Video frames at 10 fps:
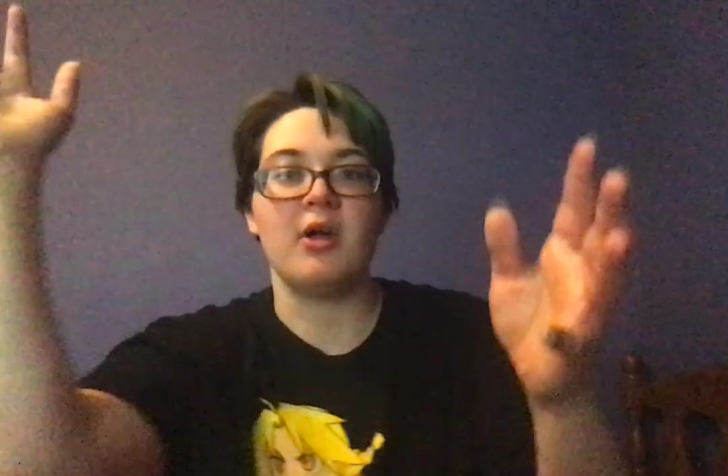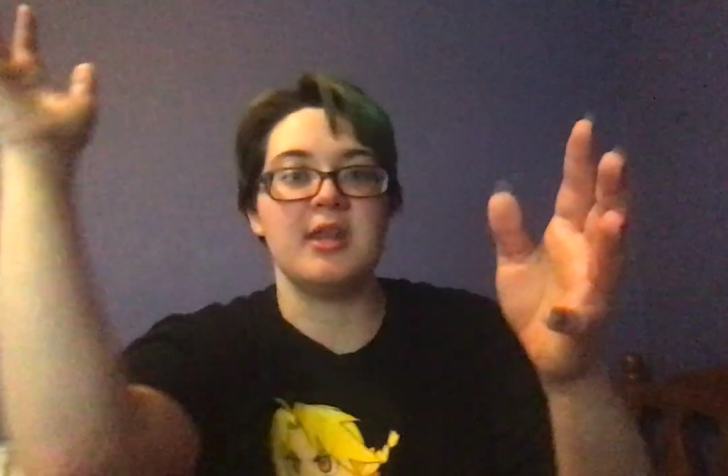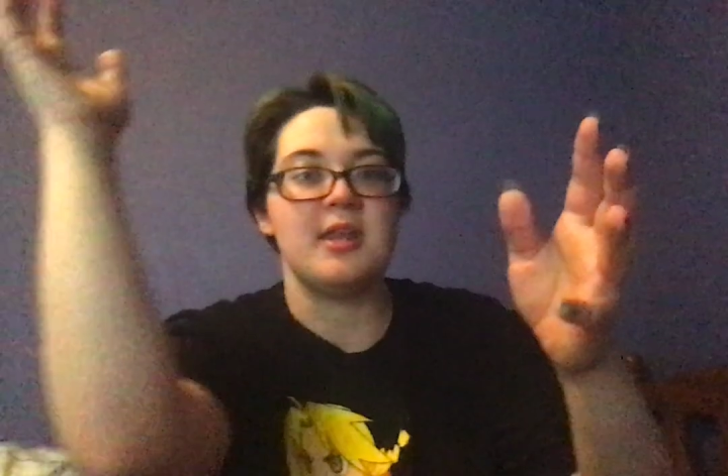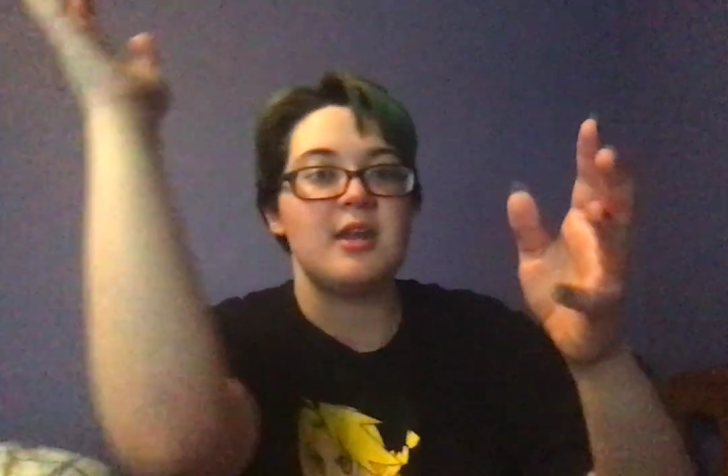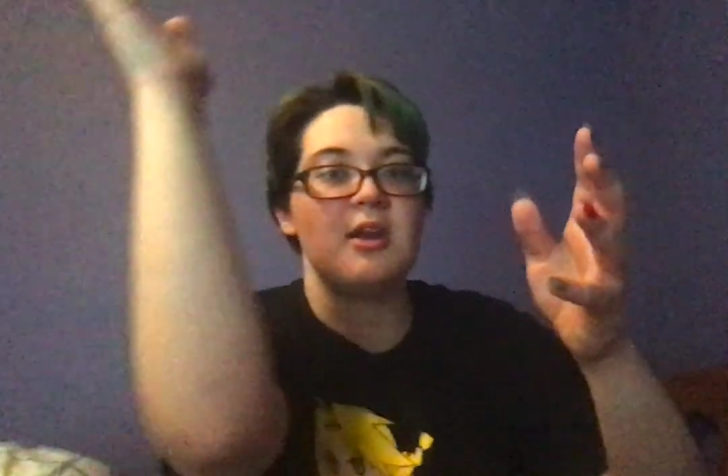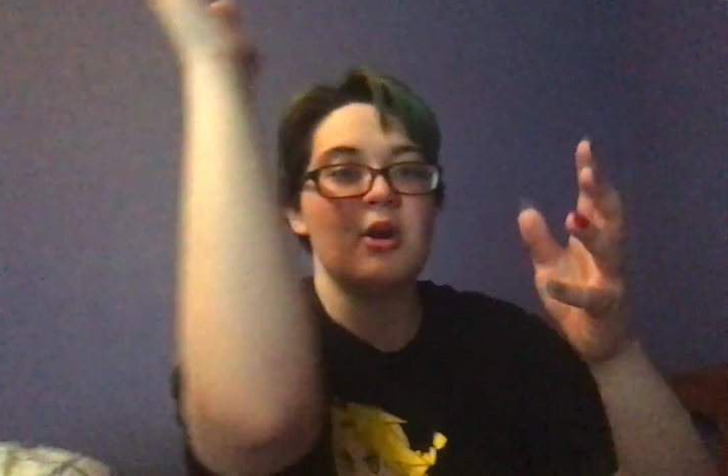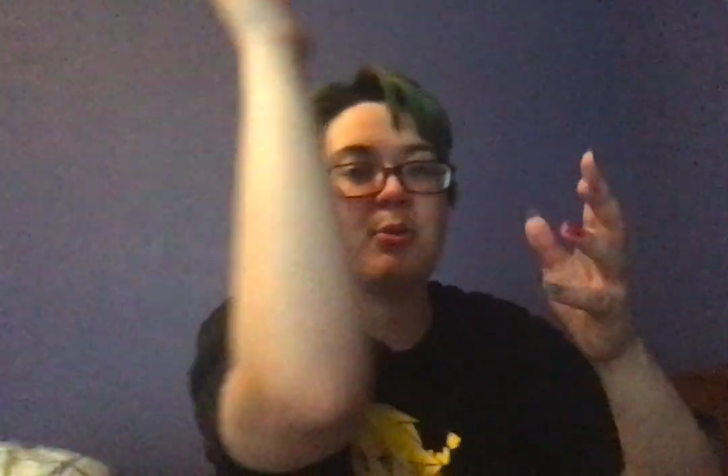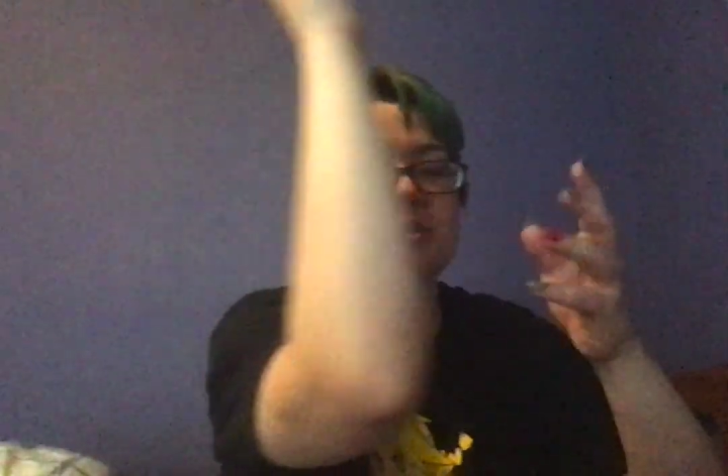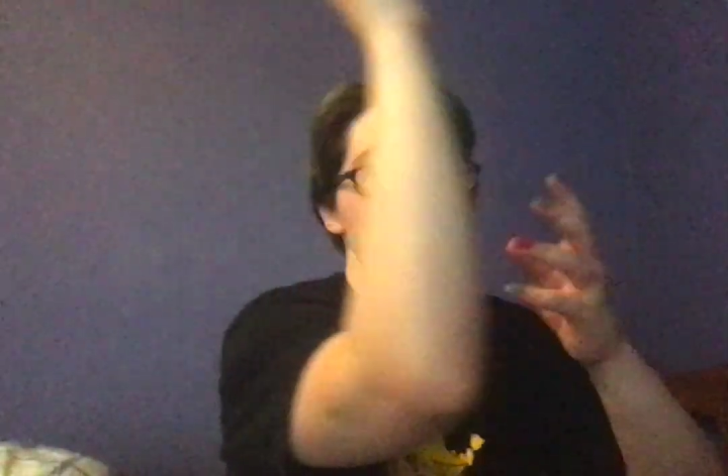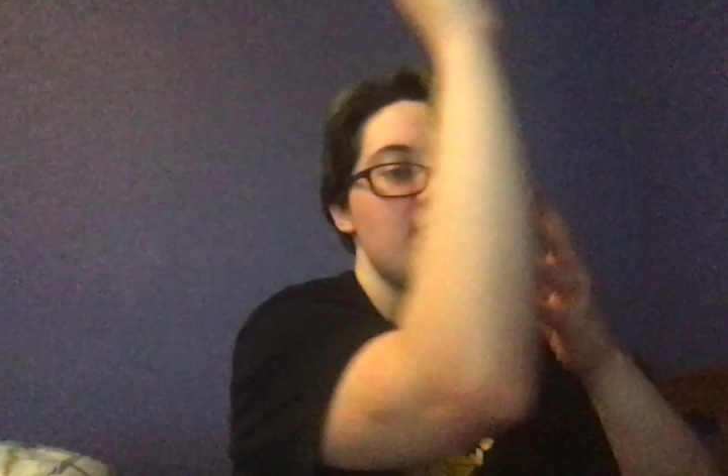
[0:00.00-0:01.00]
and then another
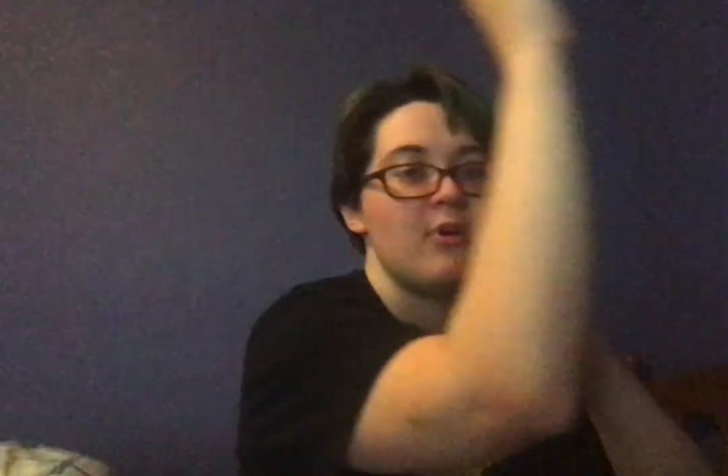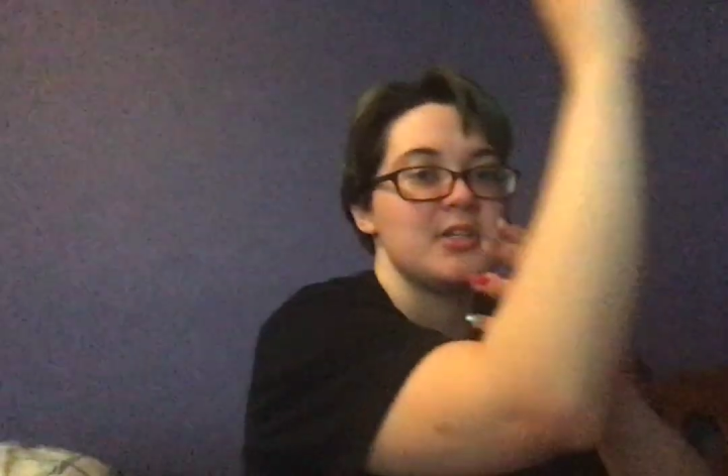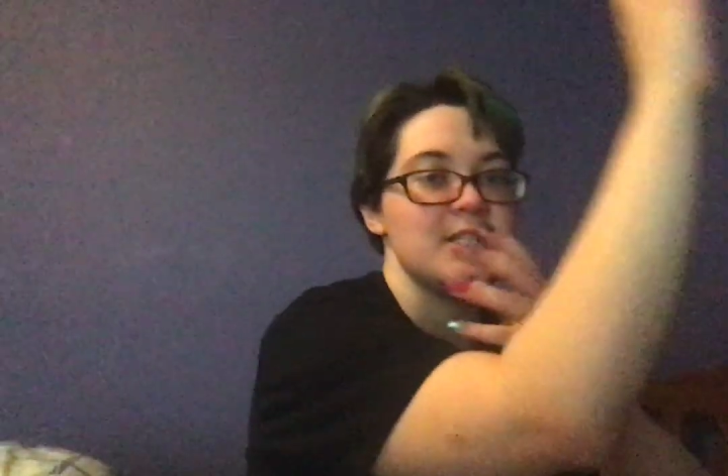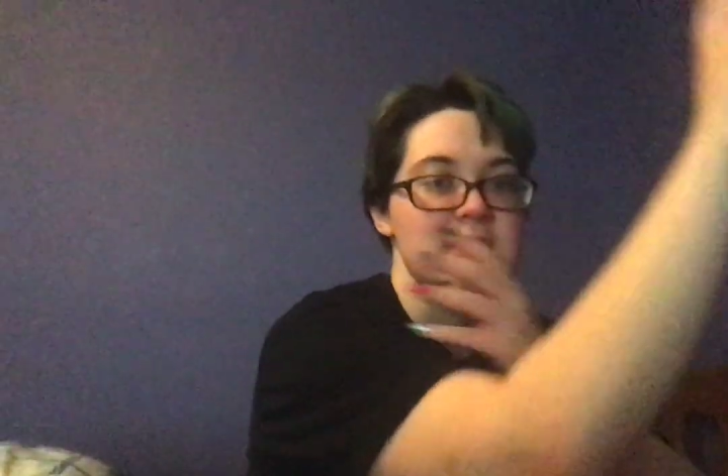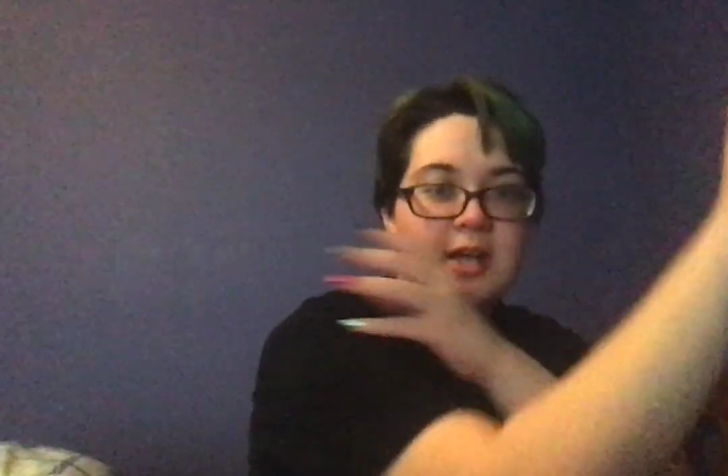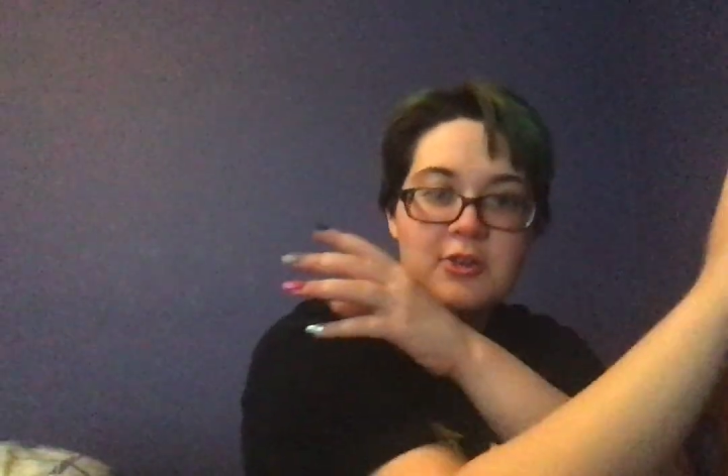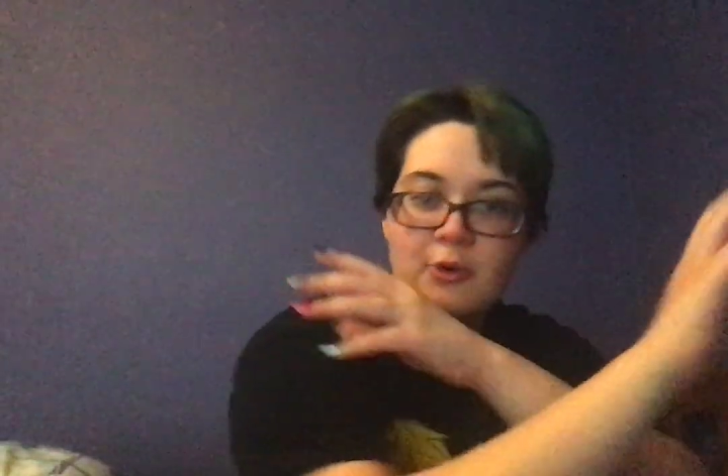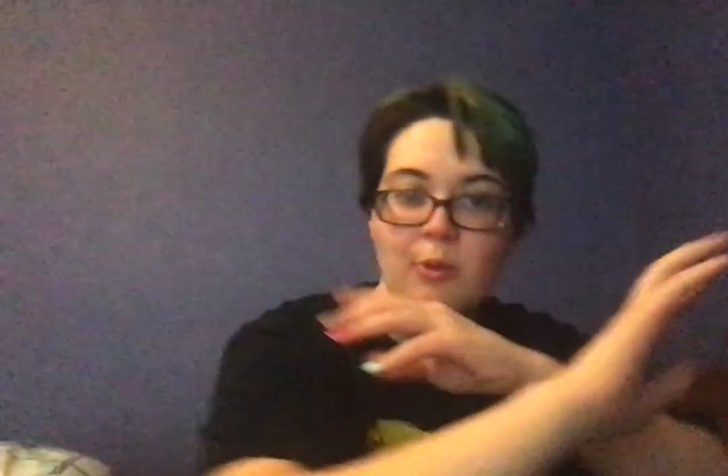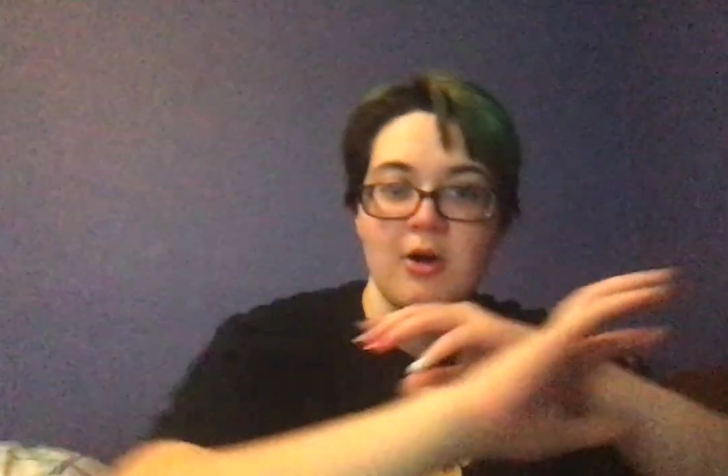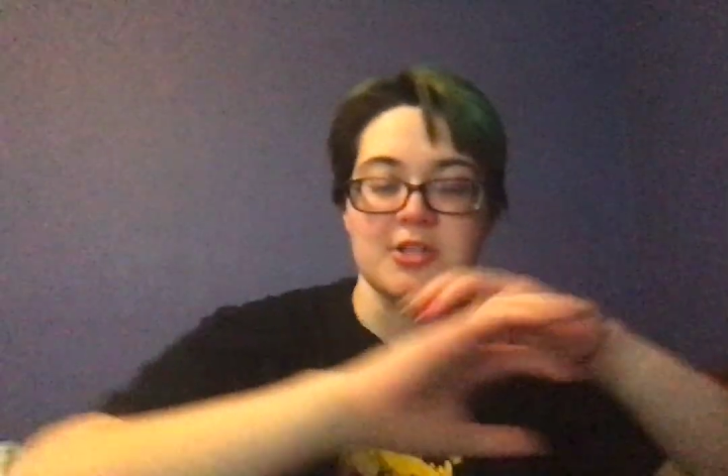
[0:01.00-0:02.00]
person falling to the
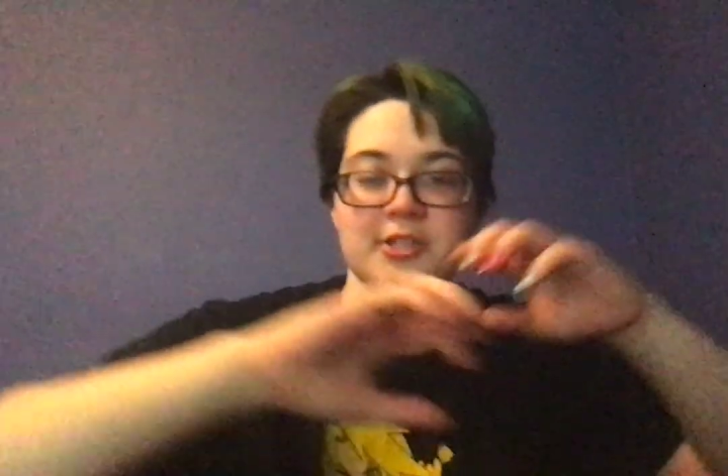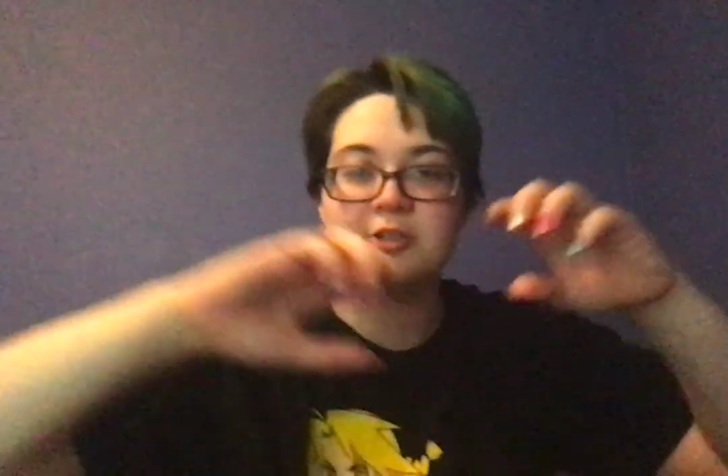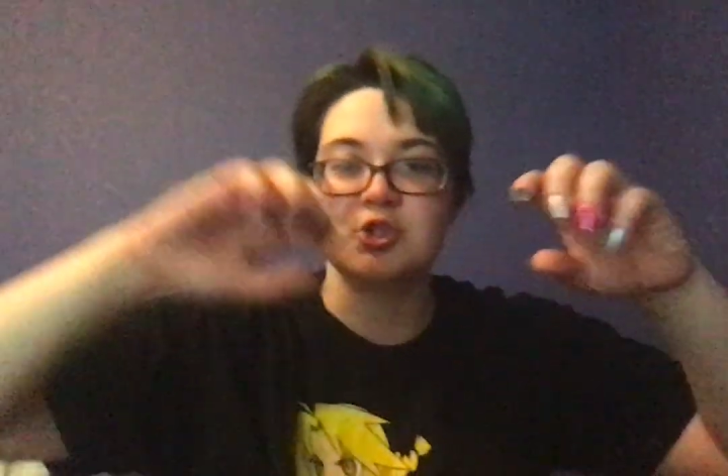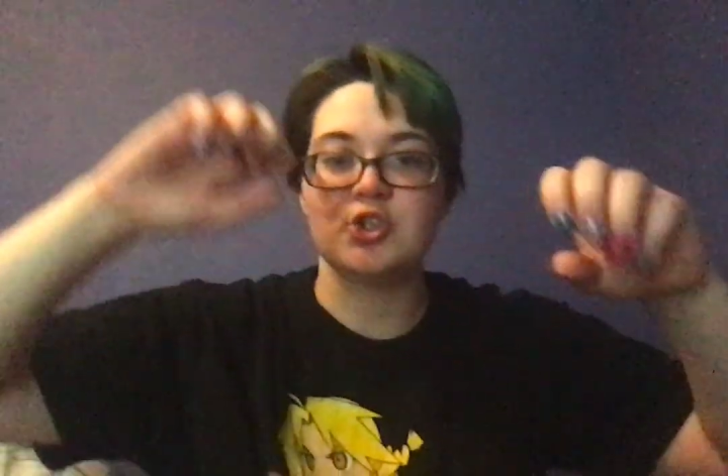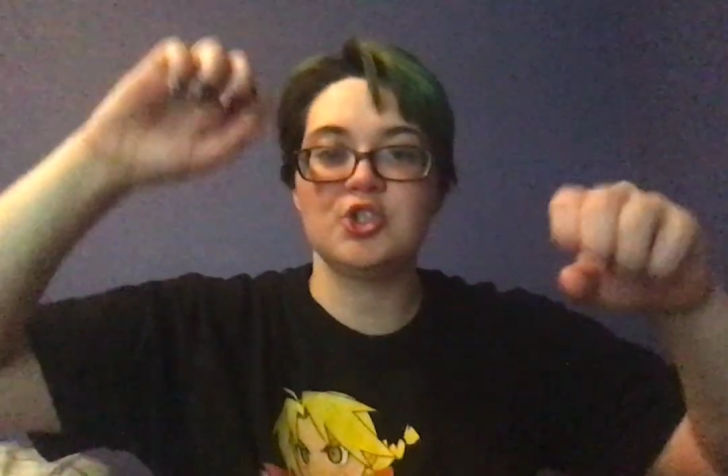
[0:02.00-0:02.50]
other wall as they're